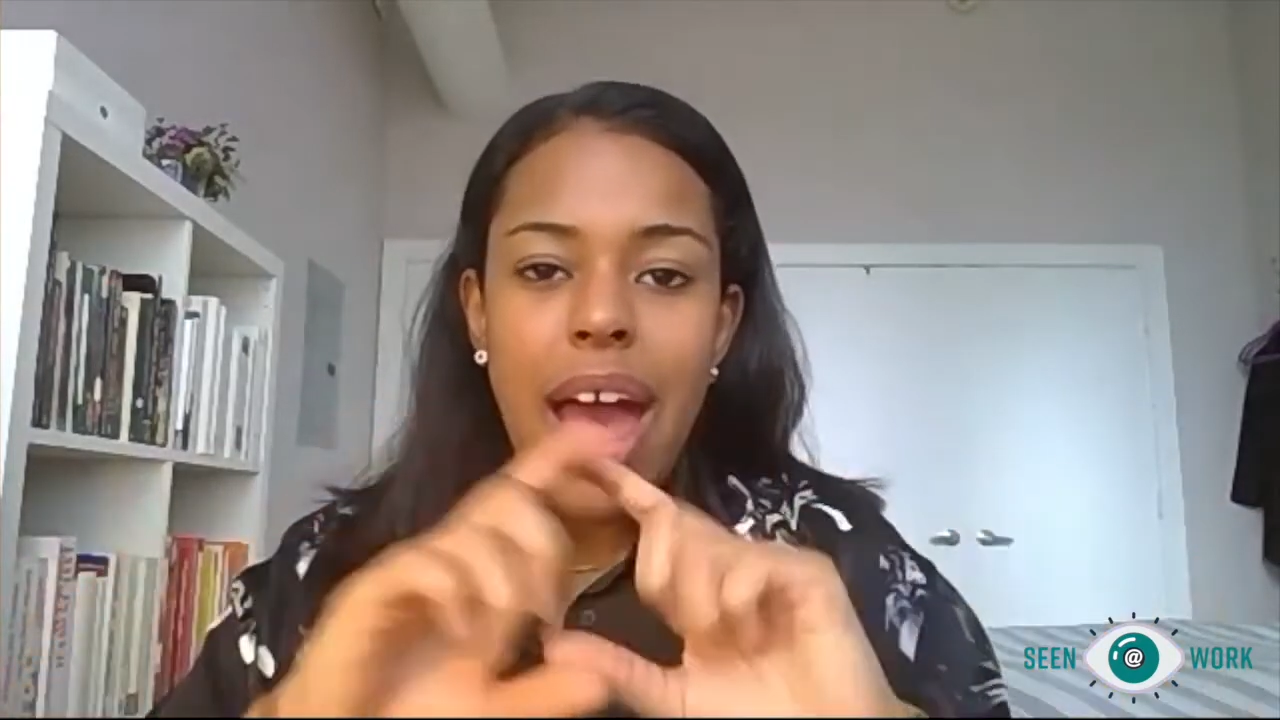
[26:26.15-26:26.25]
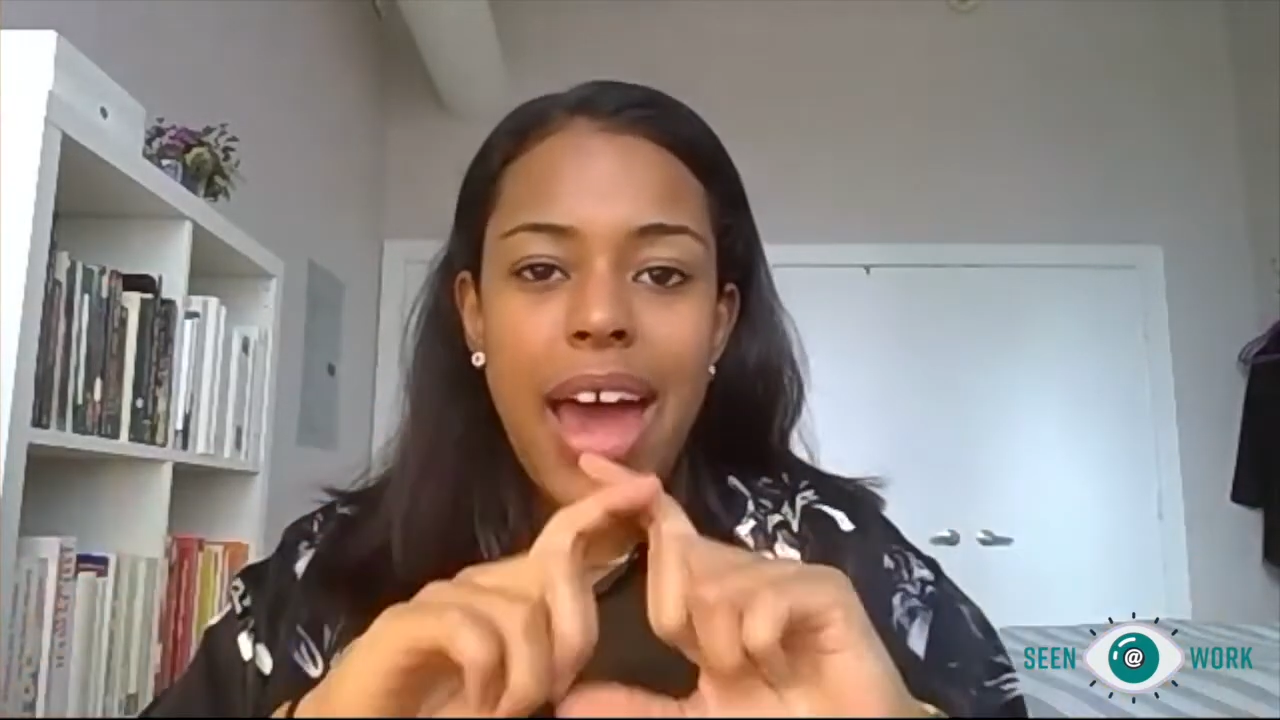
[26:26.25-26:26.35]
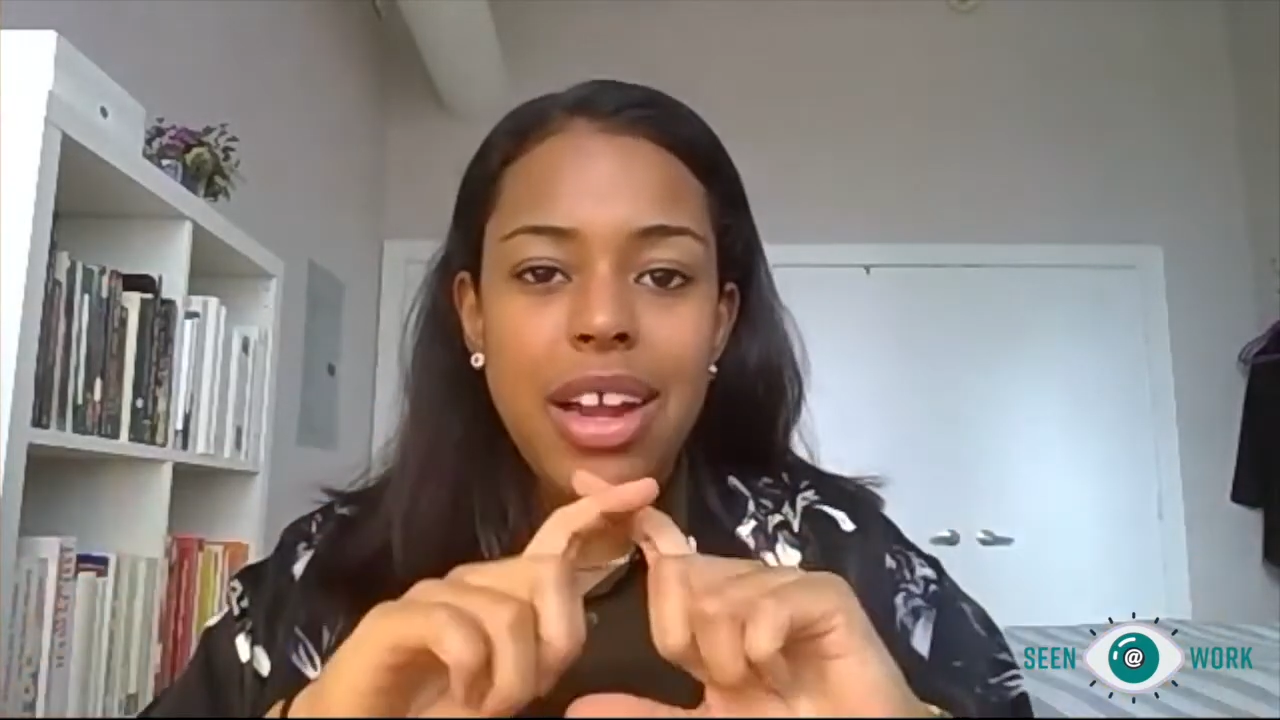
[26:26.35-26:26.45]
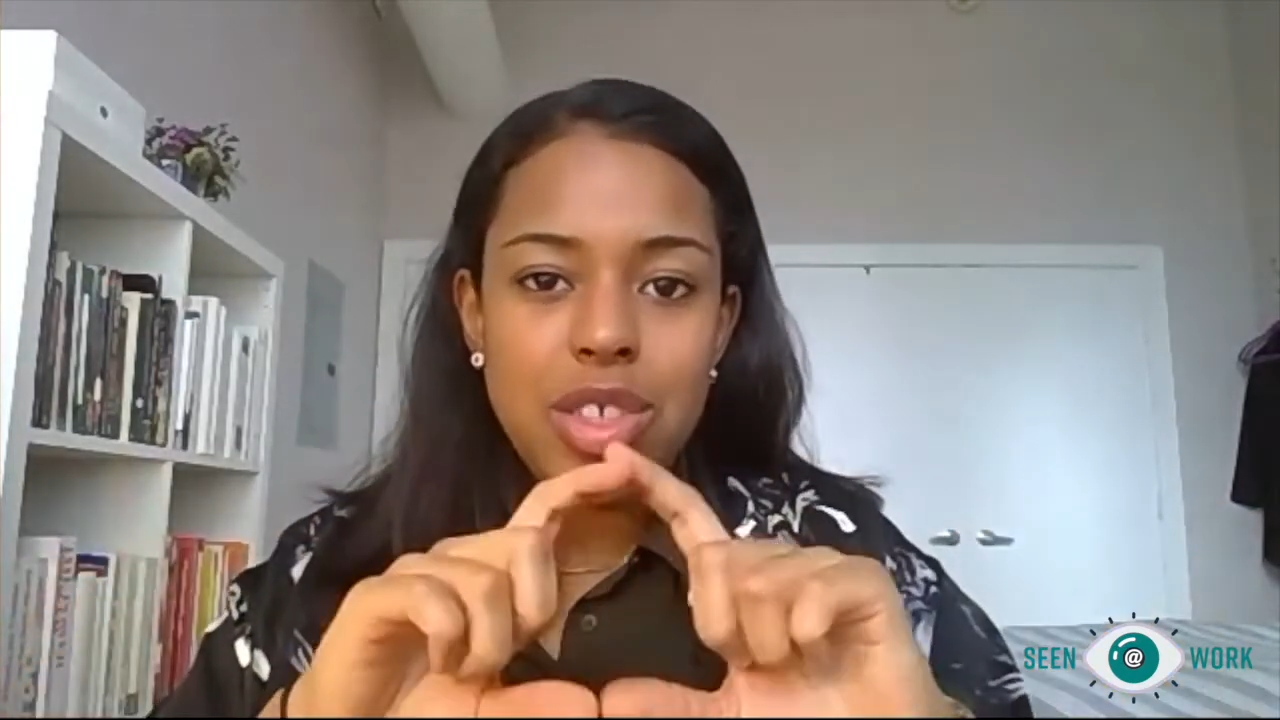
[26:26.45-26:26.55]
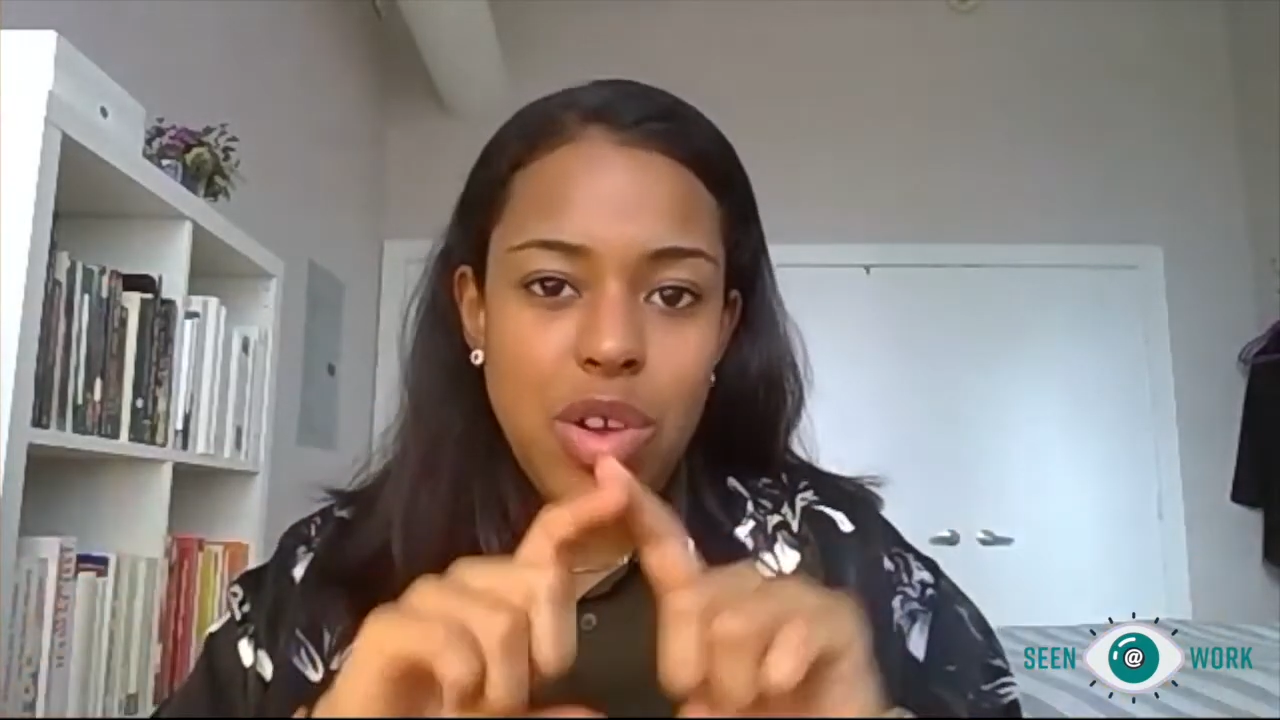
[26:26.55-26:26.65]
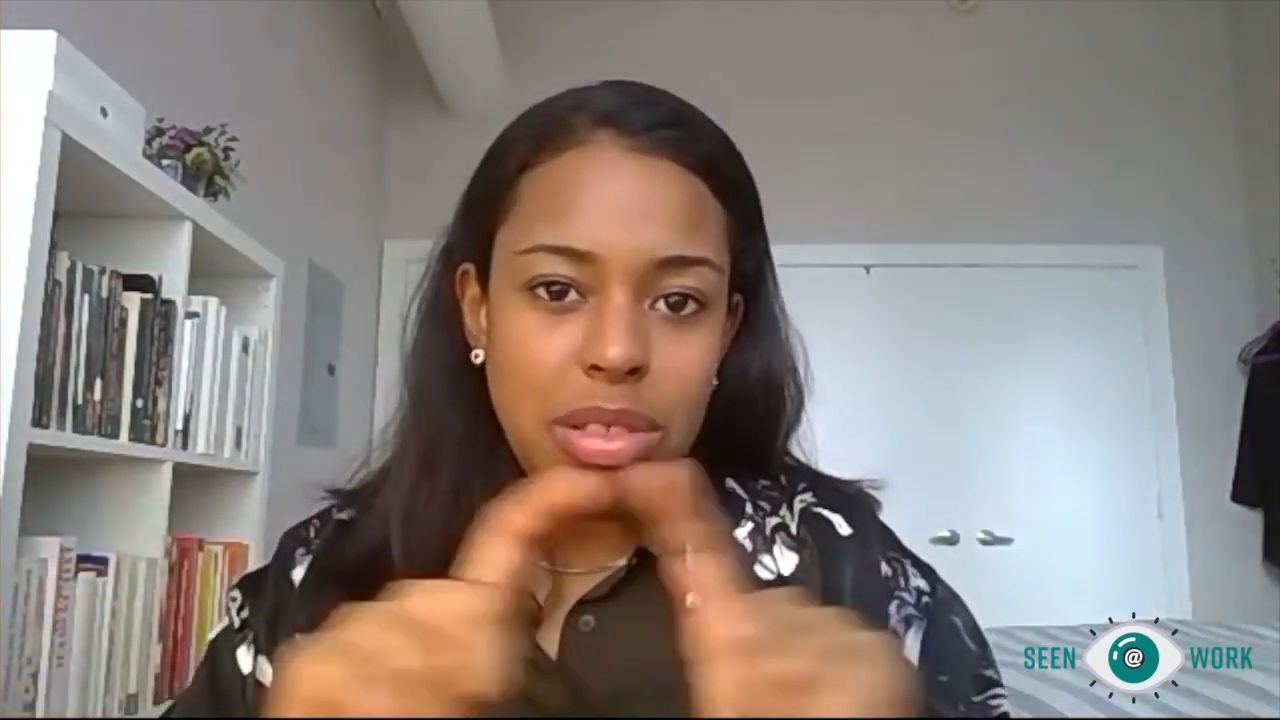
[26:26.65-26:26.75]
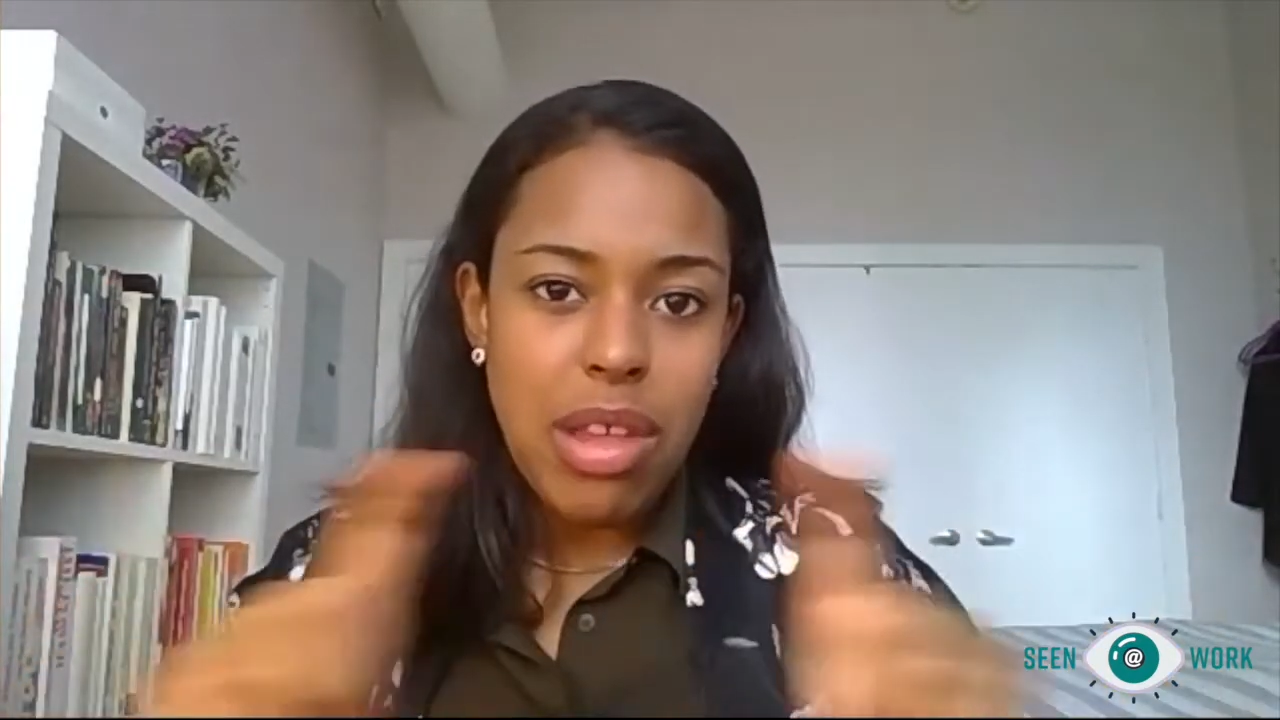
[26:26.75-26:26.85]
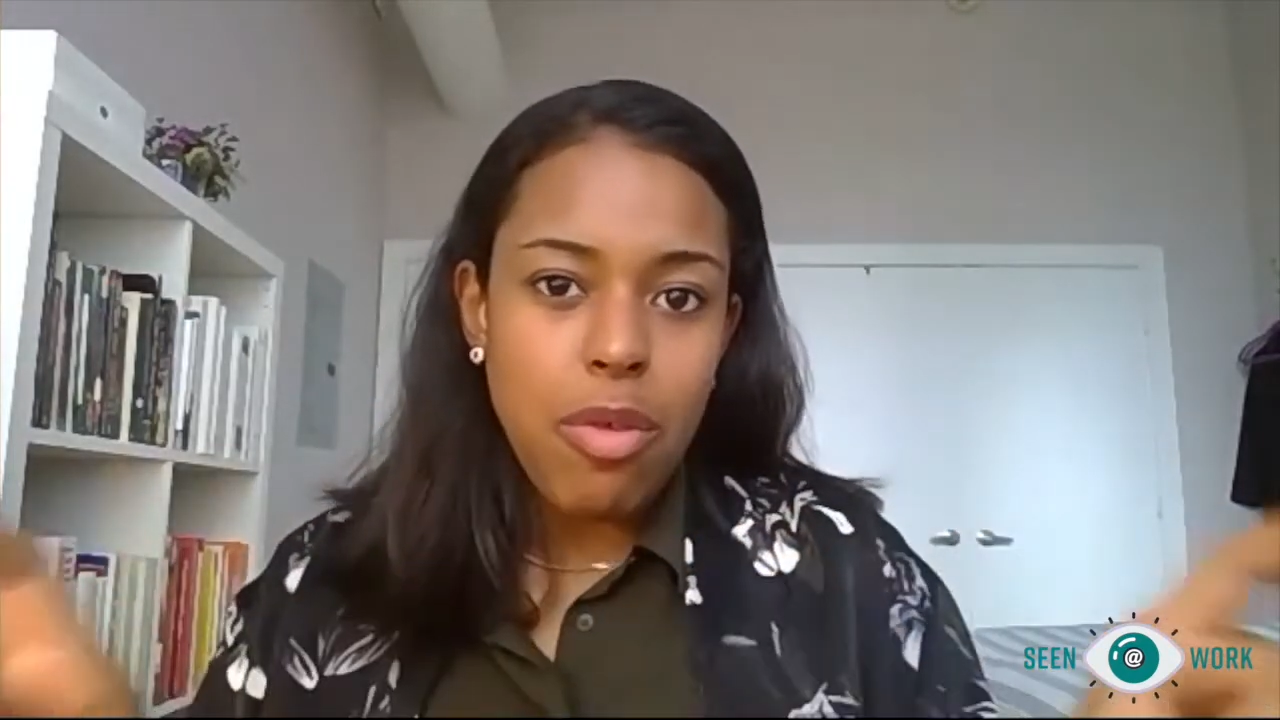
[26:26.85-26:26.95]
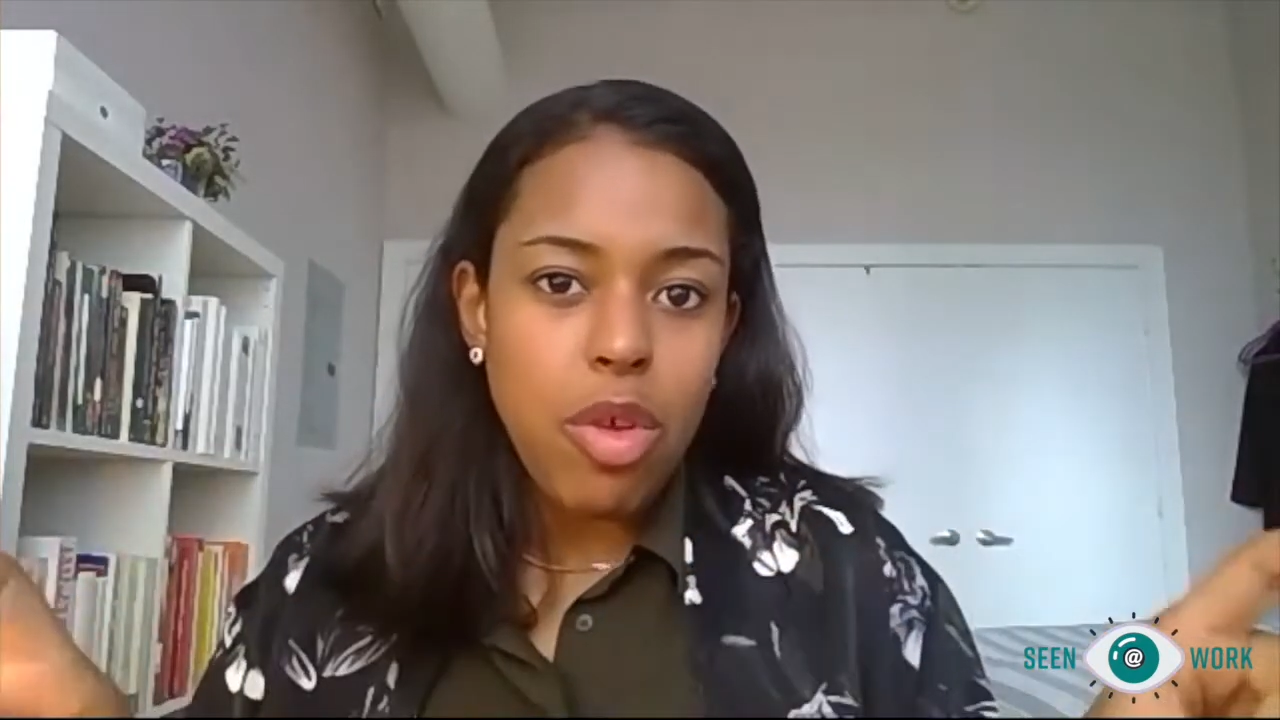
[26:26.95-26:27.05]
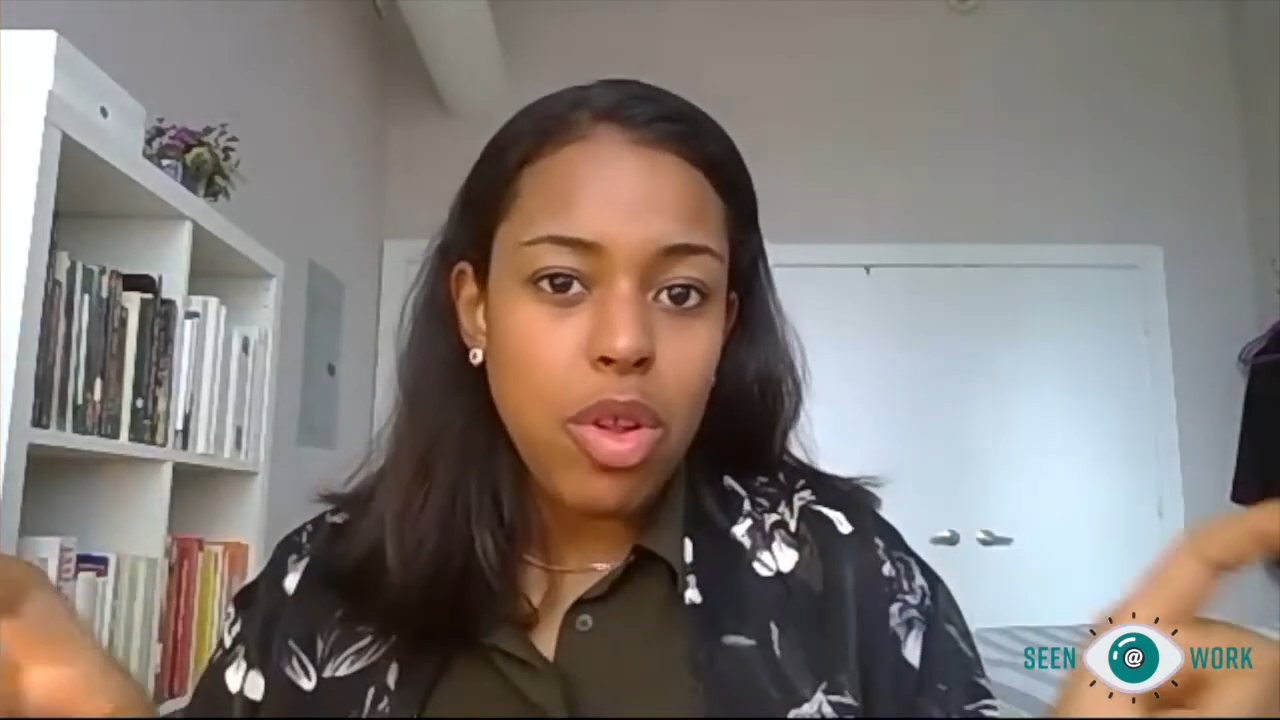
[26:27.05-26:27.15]
at a certain
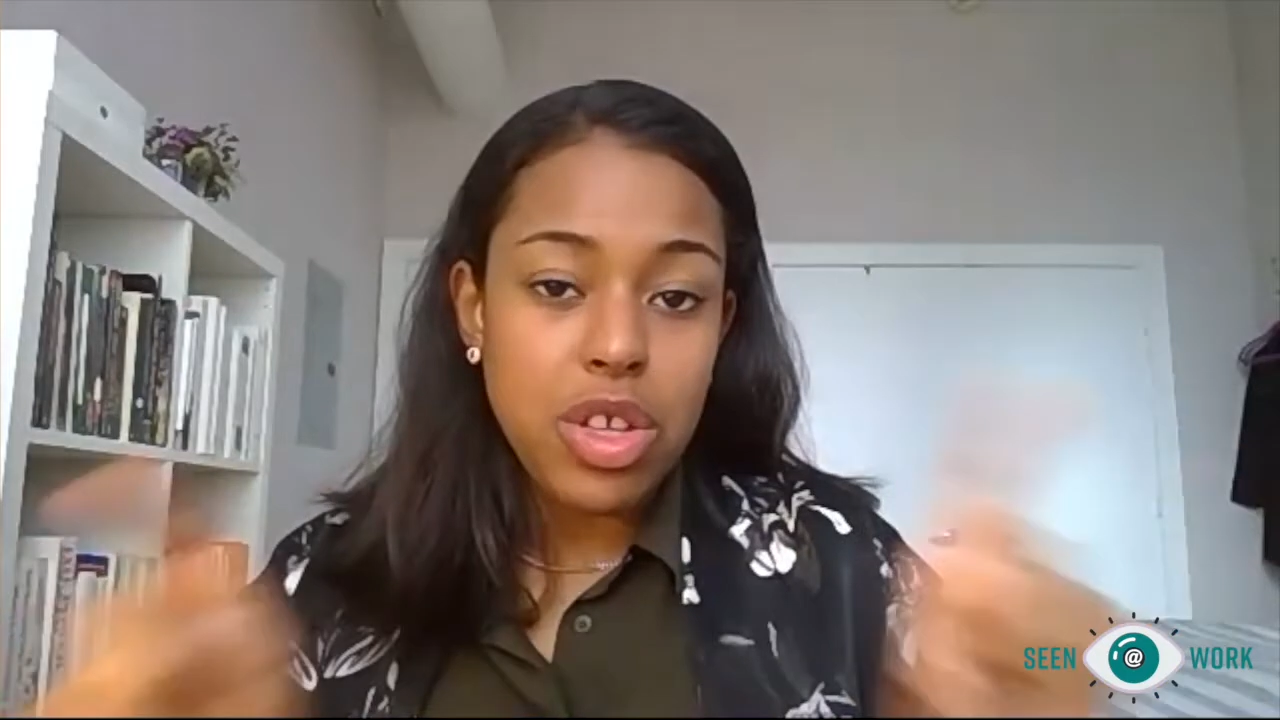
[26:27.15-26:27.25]
level,